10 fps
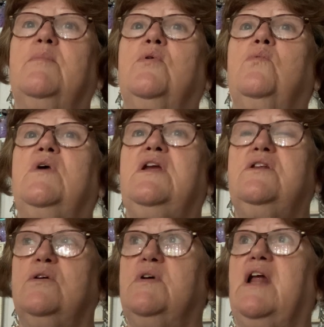but we
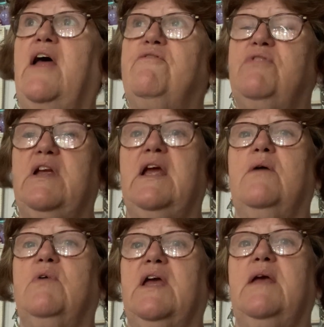do it every year.
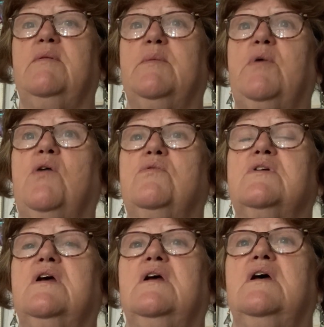We keep the boat
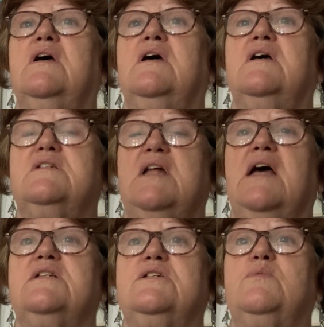as
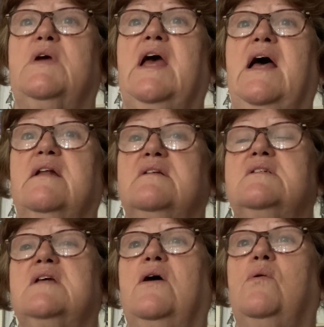nice as we can.
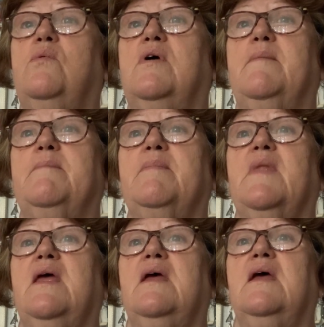So
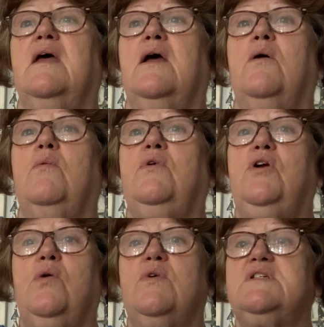
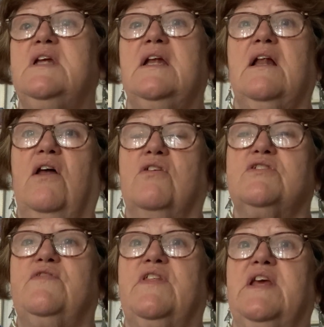you always need cloths
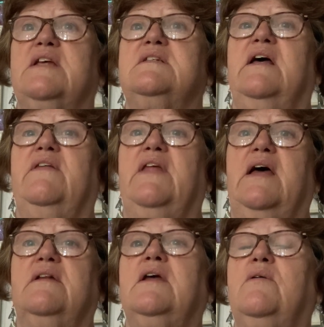for things like
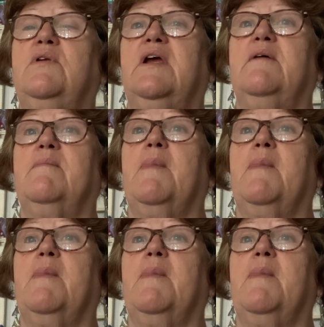that, don't you?